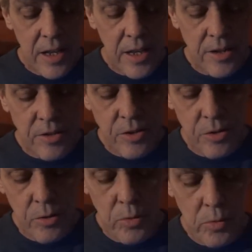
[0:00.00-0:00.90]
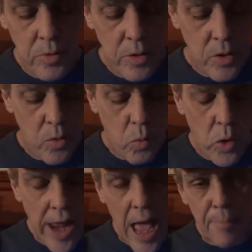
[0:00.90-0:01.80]
into
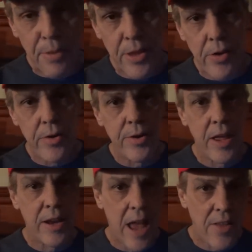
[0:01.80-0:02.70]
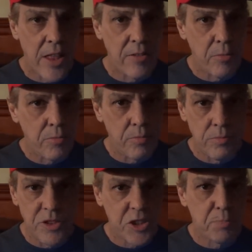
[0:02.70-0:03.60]
what happened there and how they
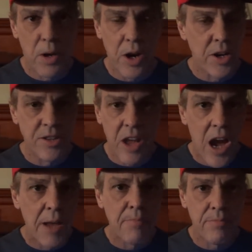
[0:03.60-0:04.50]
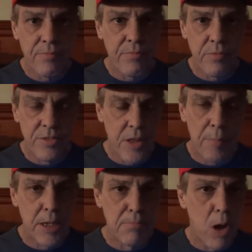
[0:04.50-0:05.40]
spun on a dime. I
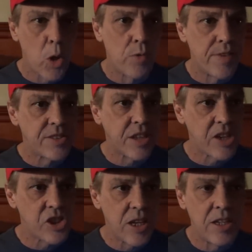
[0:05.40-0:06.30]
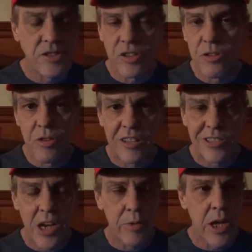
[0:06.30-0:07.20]
mean, the Mueller investigation ends and 2 days
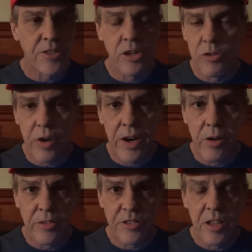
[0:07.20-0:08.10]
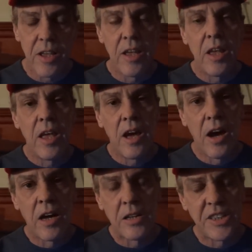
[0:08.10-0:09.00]
later we got the Ukraine hoax.
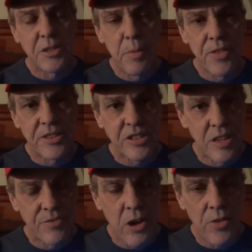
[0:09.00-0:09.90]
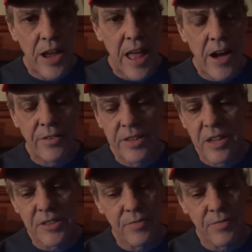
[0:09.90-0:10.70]
Lee Smith has sniffed all that out. He's got